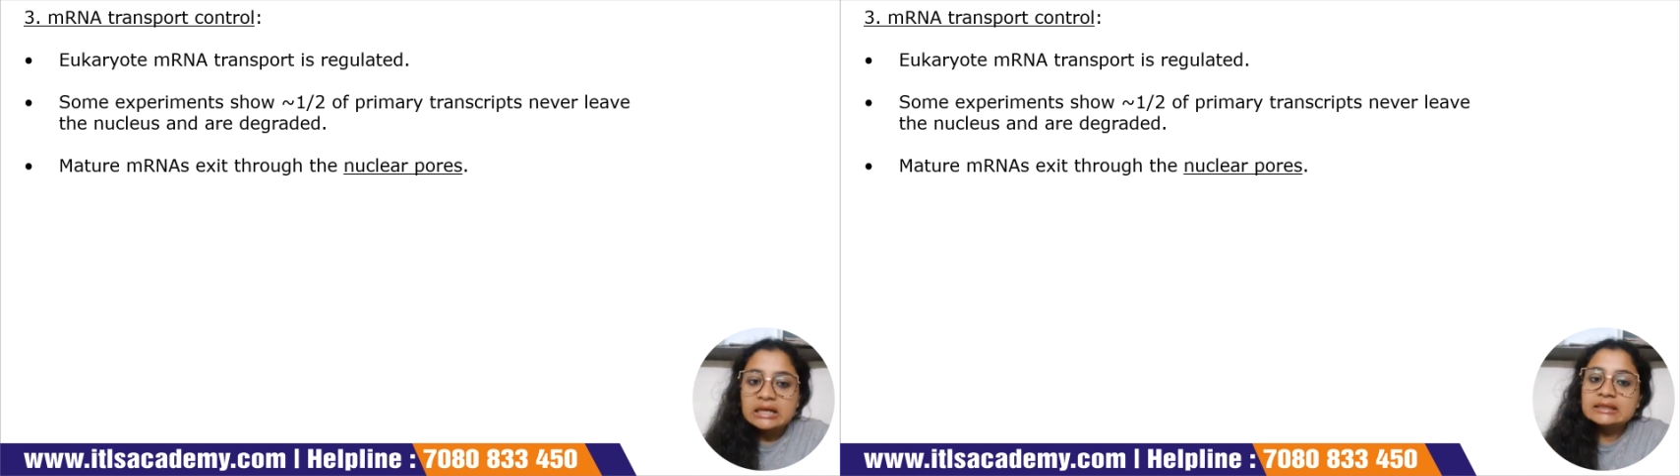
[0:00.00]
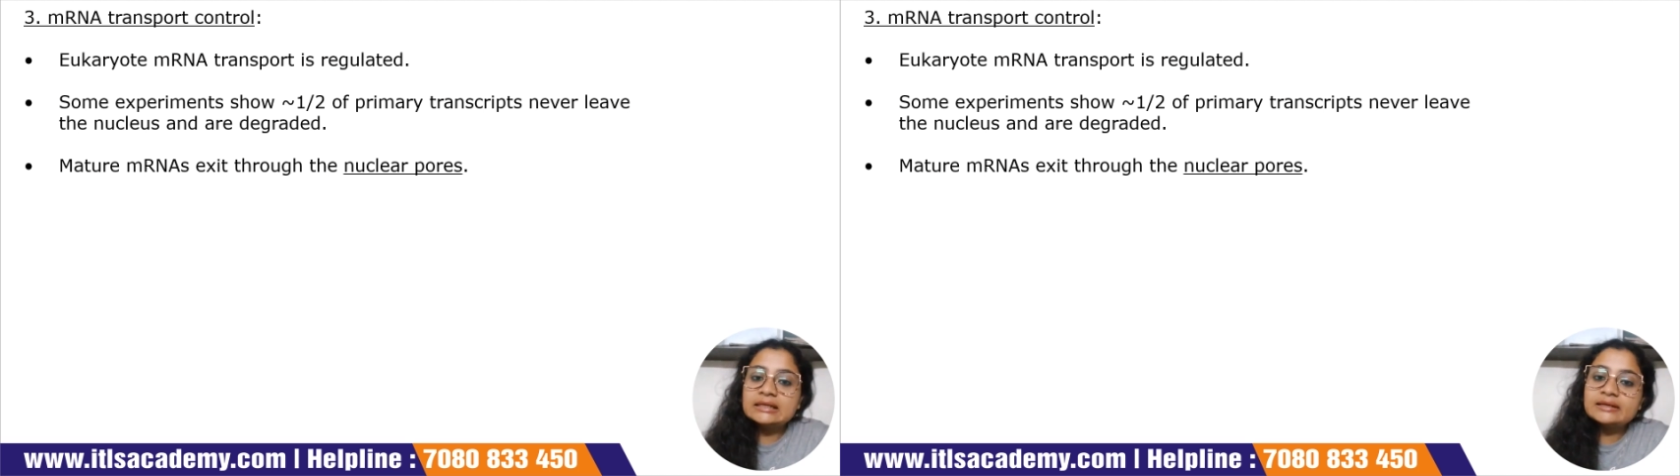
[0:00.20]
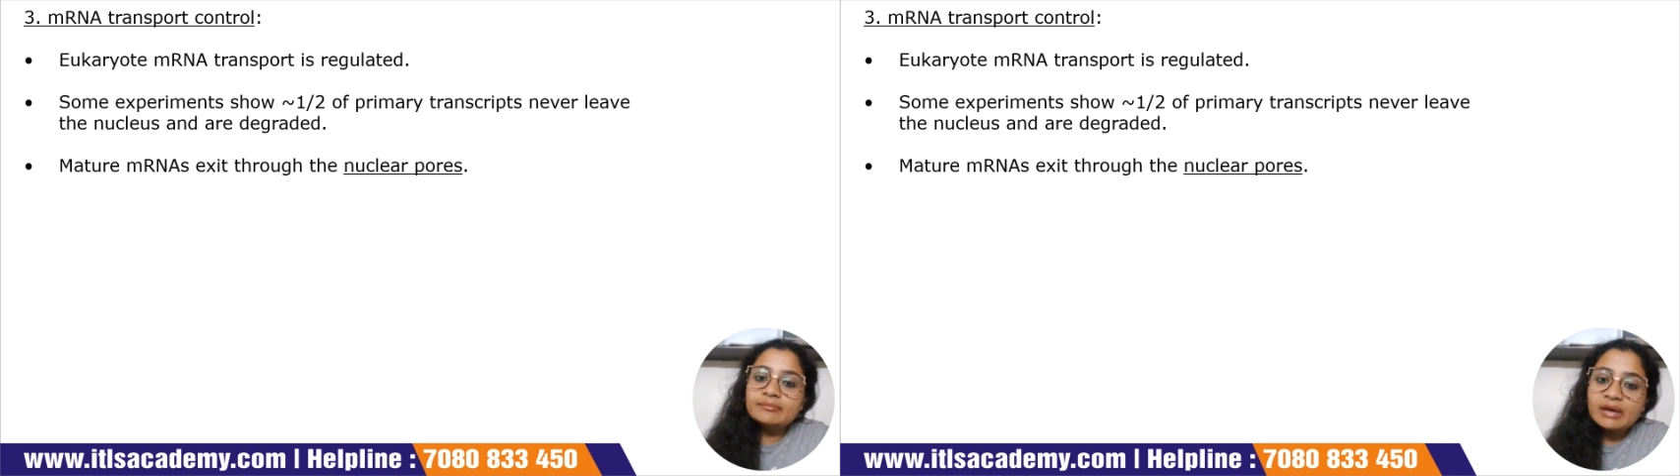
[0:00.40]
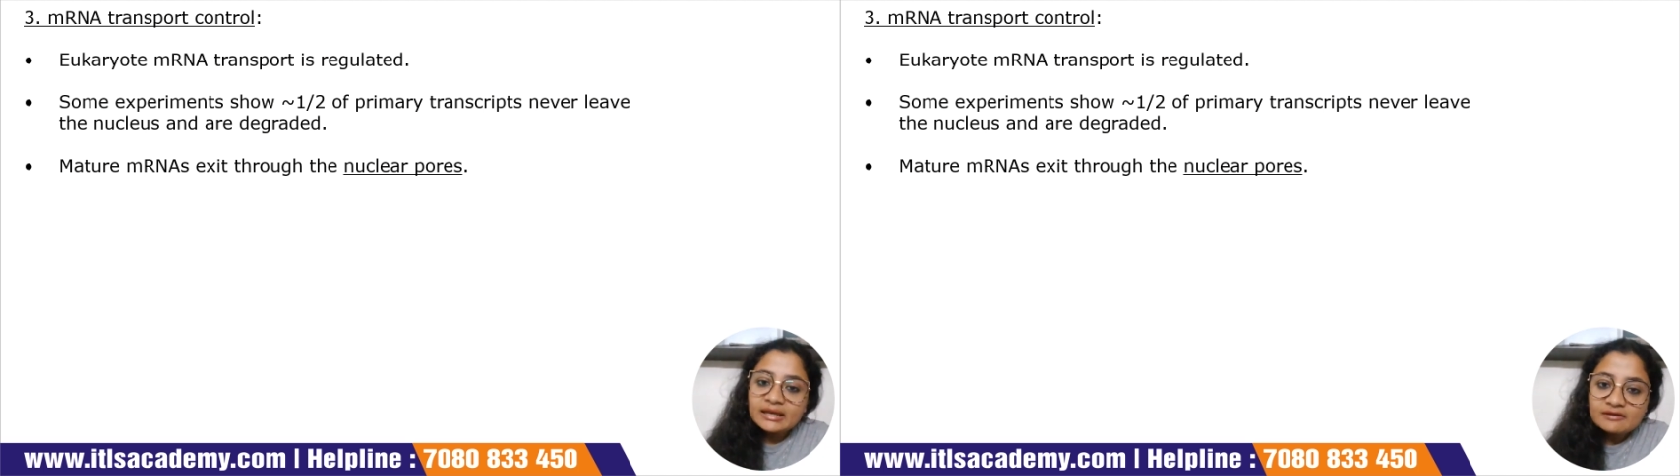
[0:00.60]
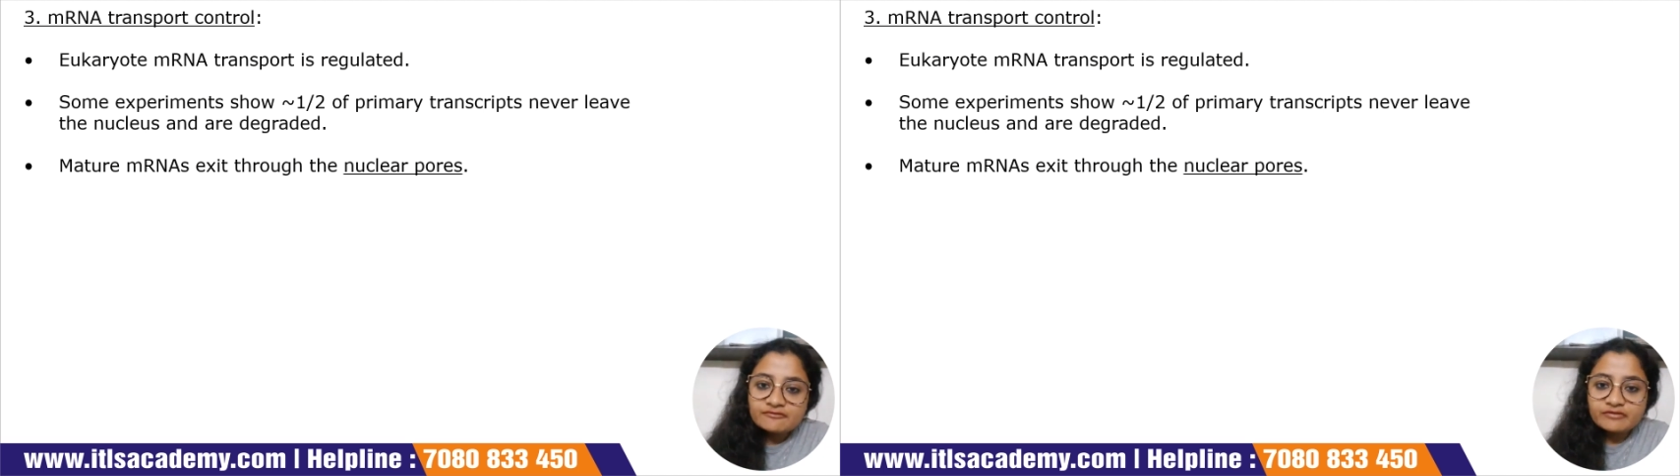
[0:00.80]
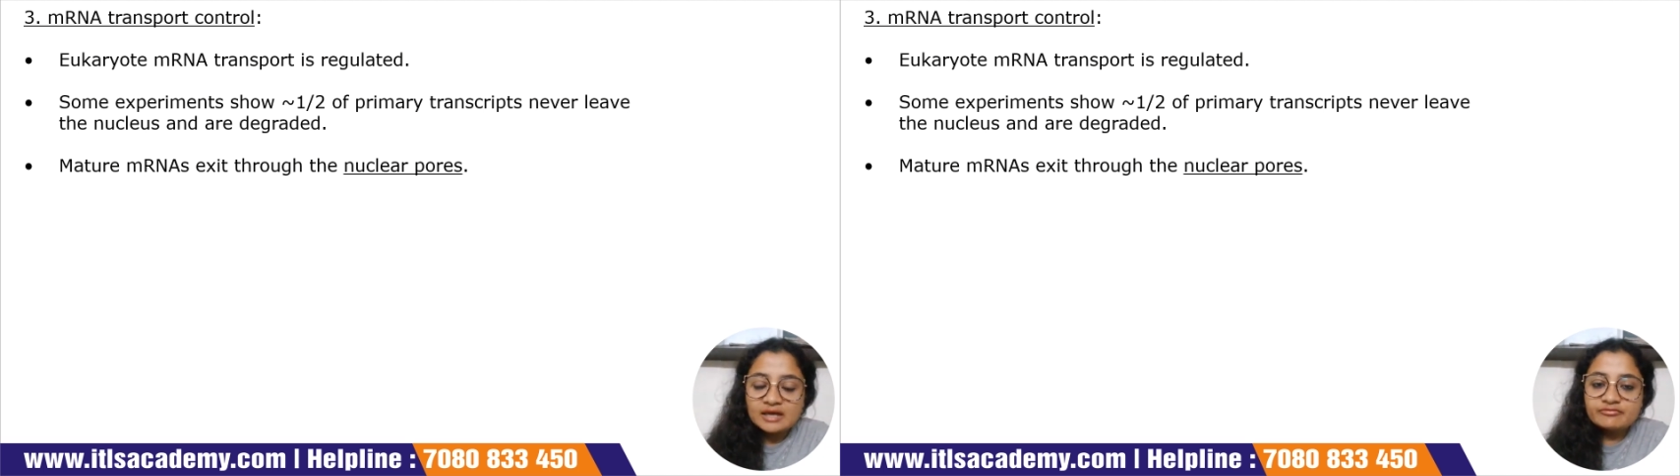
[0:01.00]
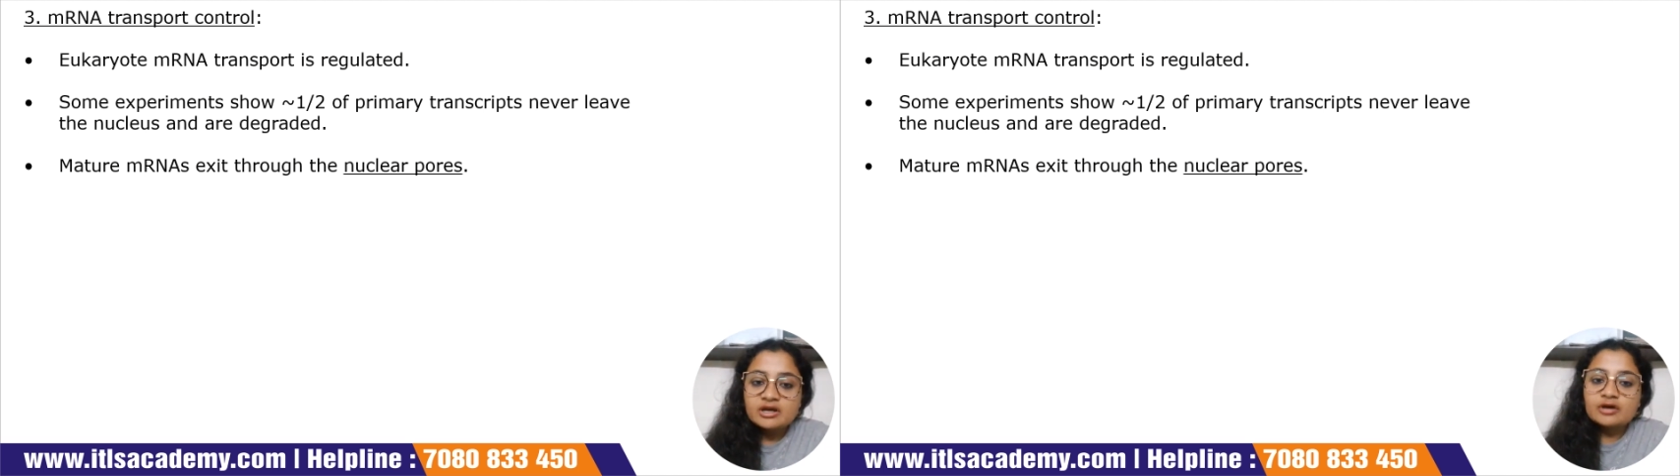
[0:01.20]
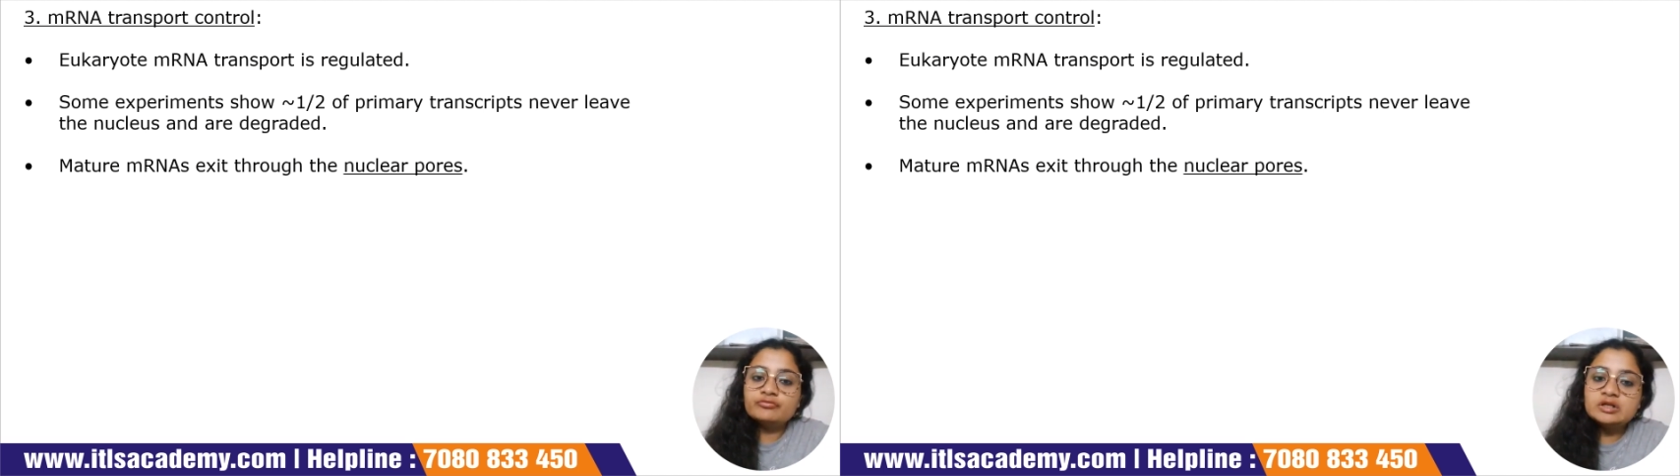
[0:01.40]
The remaining 5 will